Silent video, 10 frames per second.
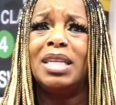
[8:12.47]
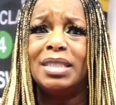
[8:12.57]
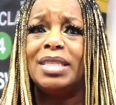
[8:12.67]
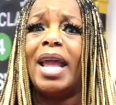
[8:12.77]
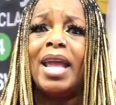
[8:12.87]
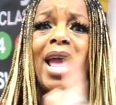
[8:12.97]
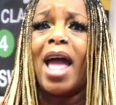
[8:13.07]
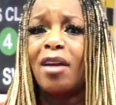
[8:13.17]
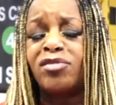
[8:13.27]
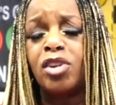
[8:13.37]
the day
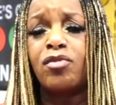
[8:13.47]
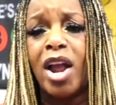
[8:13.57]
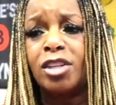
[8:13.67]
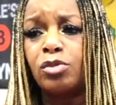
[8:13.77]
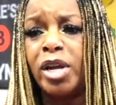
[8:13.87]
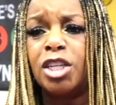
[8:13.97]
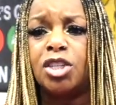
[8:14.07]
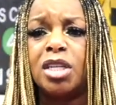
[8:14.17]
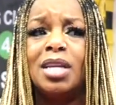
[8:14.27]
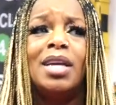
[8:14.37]
after
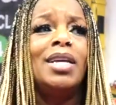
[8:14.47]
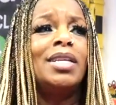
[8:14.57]
graduation